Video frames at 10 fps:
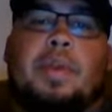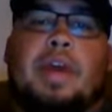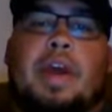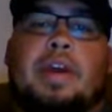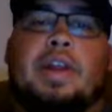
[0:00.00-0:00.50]

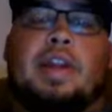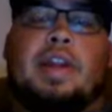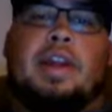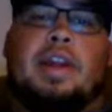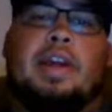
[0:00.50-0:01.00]
communicate
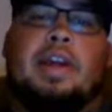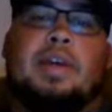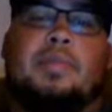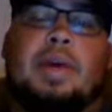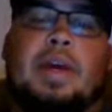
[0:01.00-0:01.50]

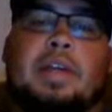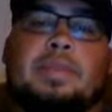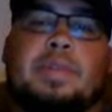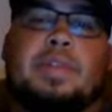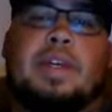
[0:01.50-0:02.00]
clearly
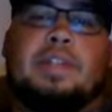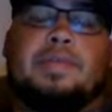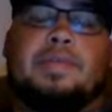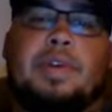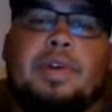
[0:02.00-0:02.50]
my
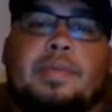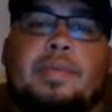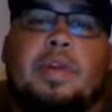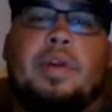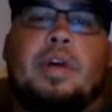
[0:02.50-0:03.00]
expectations for
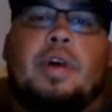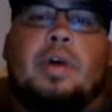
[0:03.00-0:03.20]
them,